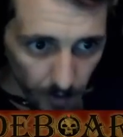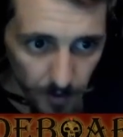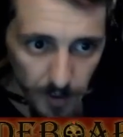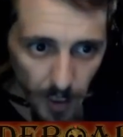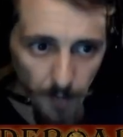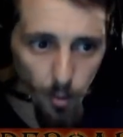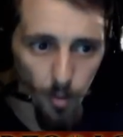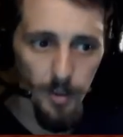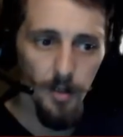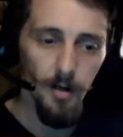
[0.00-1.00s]

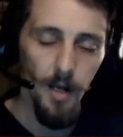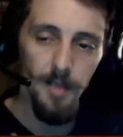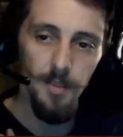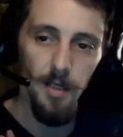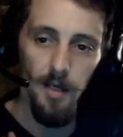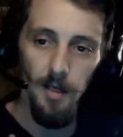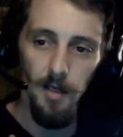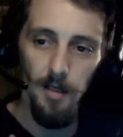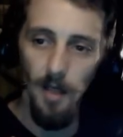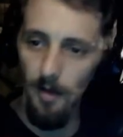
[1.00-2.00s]
sideboard here has
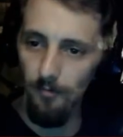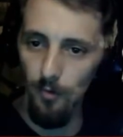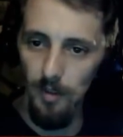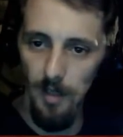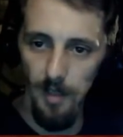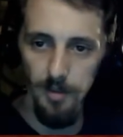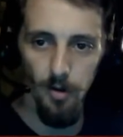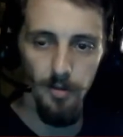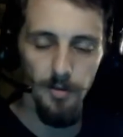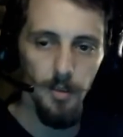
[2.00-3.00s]
a lot of really nice
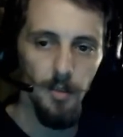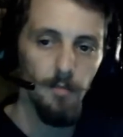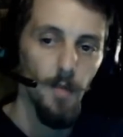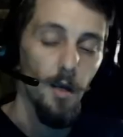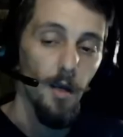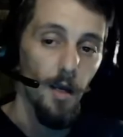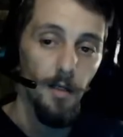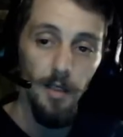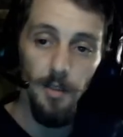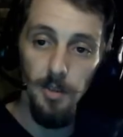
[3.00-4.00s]
cards in it,
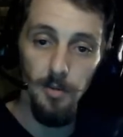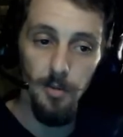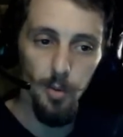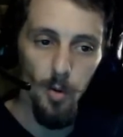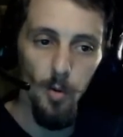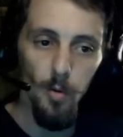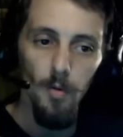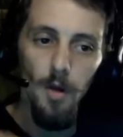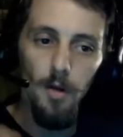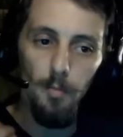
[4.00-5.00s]
and against control,
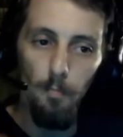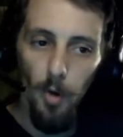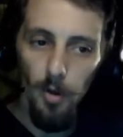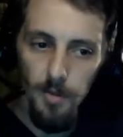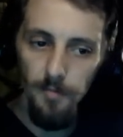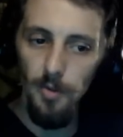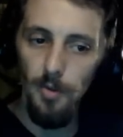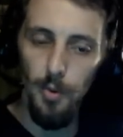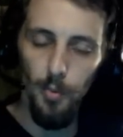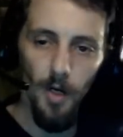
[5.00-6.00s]
March of the
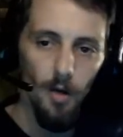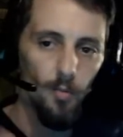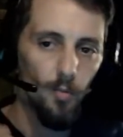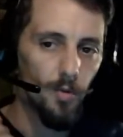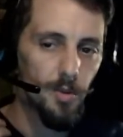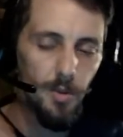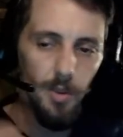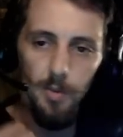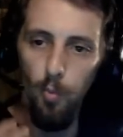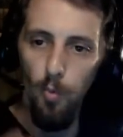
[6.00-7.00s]
Drown was
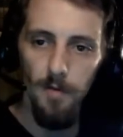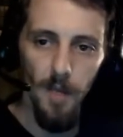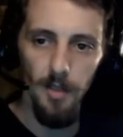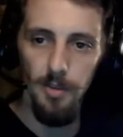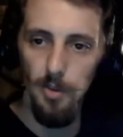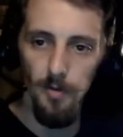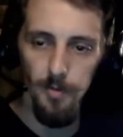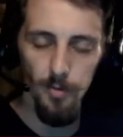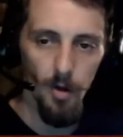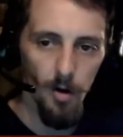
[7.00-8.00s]
just 1 mana, draw
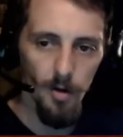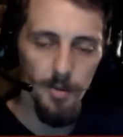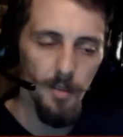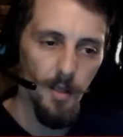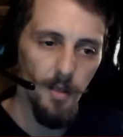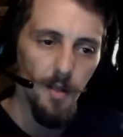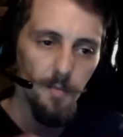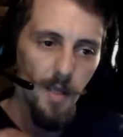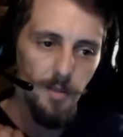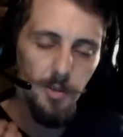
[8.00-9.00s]
2 cards, and
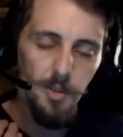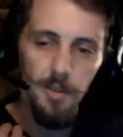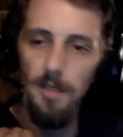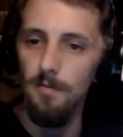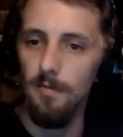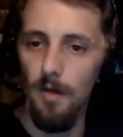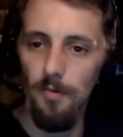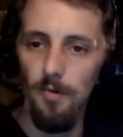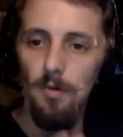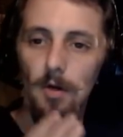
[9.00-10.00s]
that's just
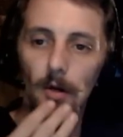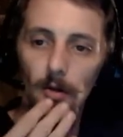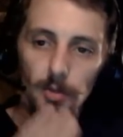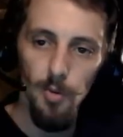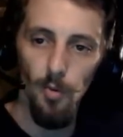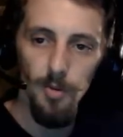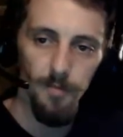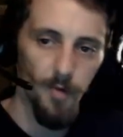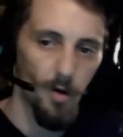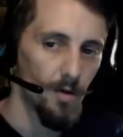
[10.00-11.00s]
another source
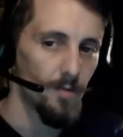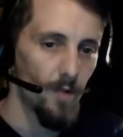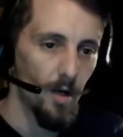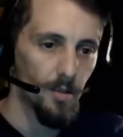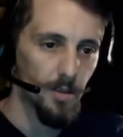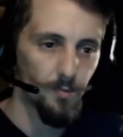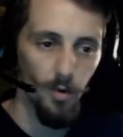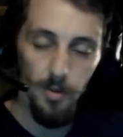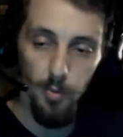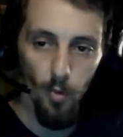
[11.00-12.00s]
of card advantage
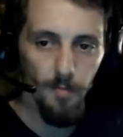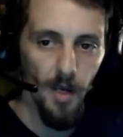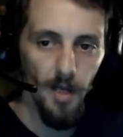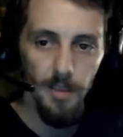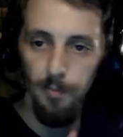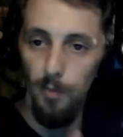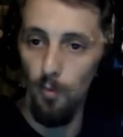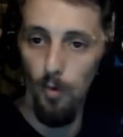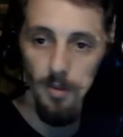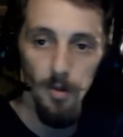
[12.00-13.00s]
for us. 1 mana,
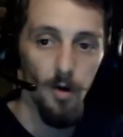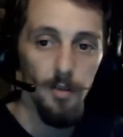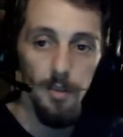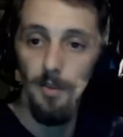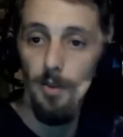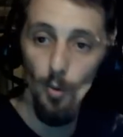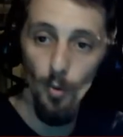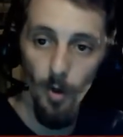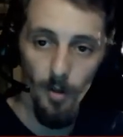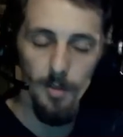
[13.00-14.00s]
spend 1 card, get 2
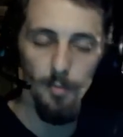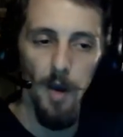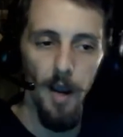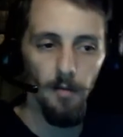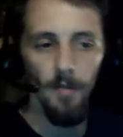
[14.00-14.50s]
cards back,